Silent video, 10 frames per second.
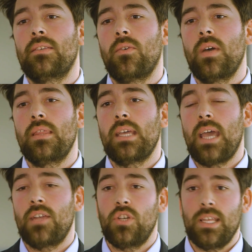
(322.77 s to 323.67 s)
So I think
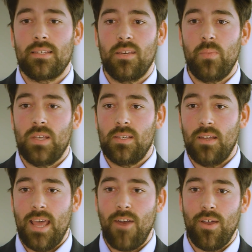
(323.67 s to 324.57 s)
actually it's going to be
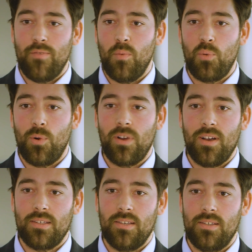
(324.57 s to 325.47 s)
an area for
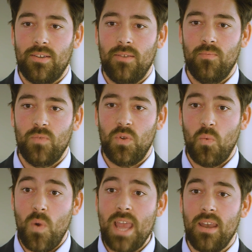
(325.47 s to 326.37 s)
broadcasters to, to
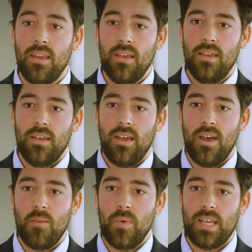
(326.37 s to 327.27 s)
win
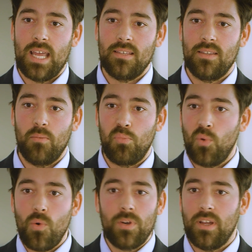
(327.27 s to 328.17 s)
um, against the
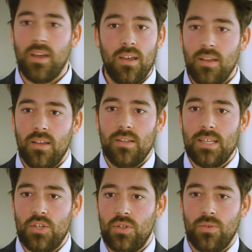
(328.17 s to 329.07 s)
broader
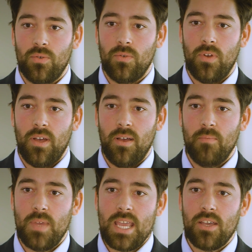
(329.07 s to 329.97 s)
digital
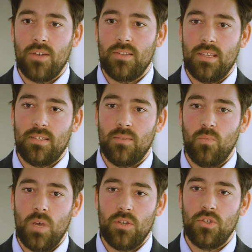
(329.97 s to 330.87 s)
um, ecosystem,
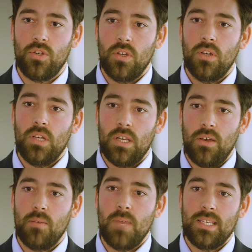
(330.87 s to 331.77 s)
which, you know,
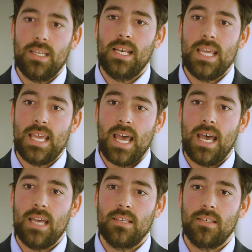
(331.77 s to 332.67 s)
admittedly
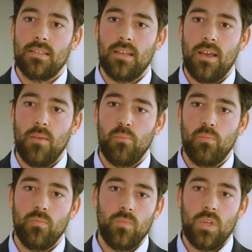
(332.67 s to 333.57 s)
has um,
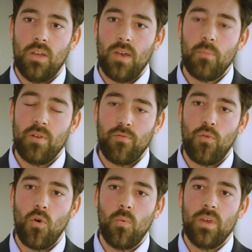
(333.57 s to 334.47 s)
you know, been
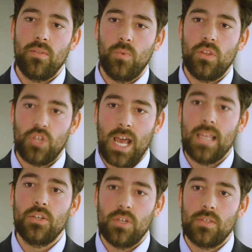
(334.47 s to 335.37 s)
fraught with, with
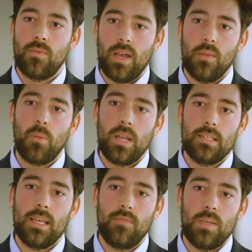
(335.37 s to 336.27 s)
challenges around the brand
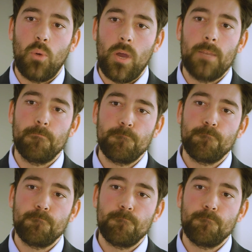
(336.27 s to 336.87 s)
safety point.